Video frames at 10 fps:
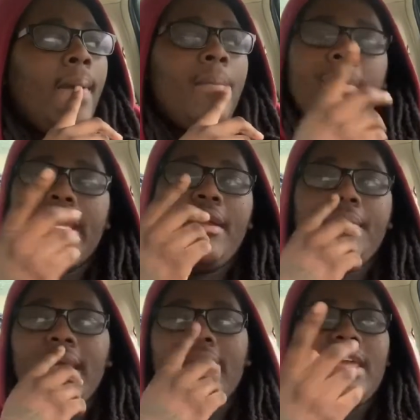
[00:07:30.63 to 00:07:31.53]
But yeah,
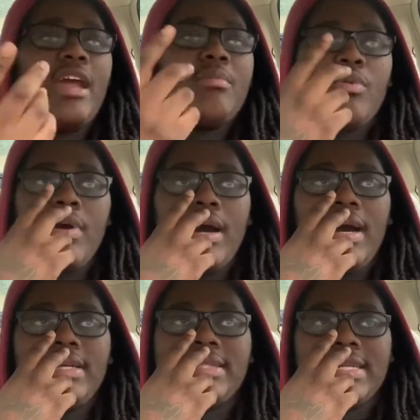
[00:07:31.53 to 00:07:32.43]
man,
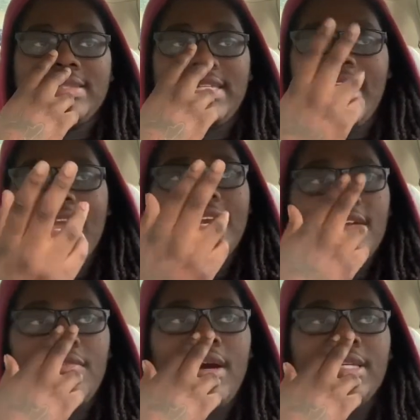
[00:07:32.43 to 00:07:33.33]
camera-wise, like I said,
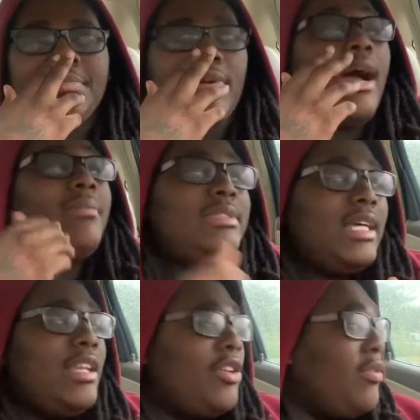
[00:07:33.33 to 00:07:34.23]
editing-wise, bro, I'm
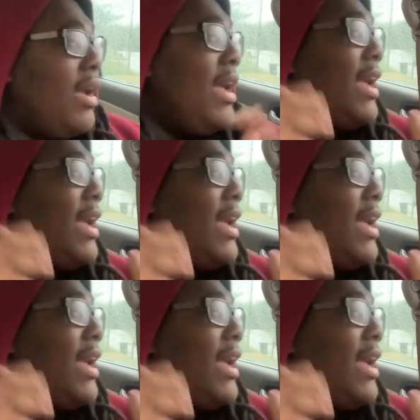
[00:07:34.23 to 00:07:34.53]
telling you,